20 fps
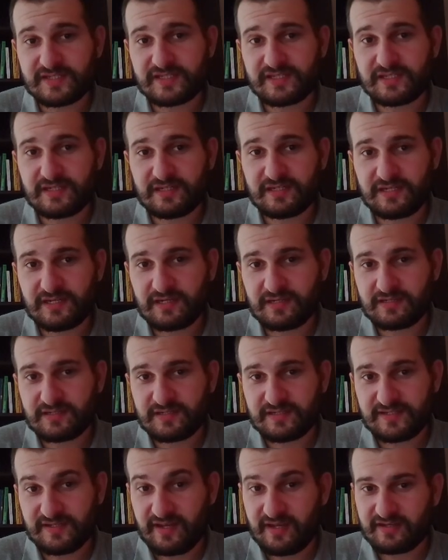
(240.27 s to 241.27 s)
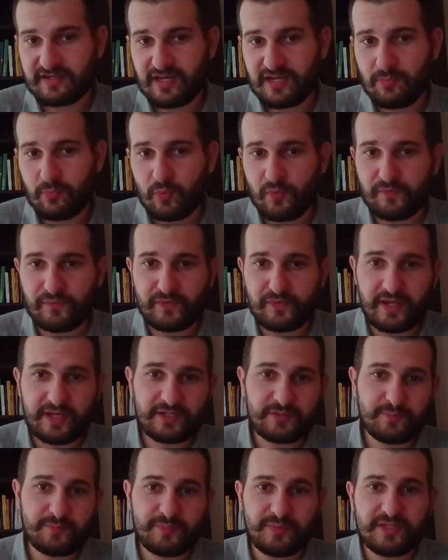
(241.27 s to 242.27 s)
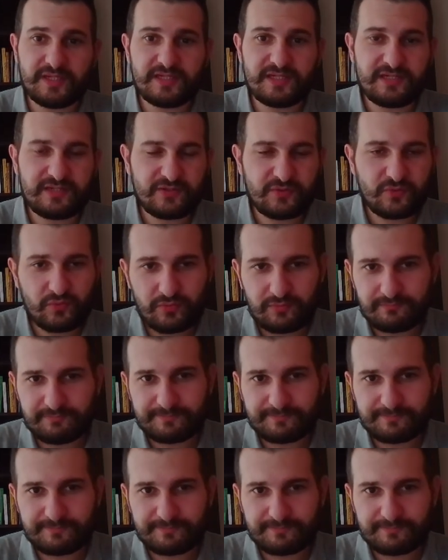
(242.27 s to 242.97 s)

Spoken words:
Indian setup with knight bd2.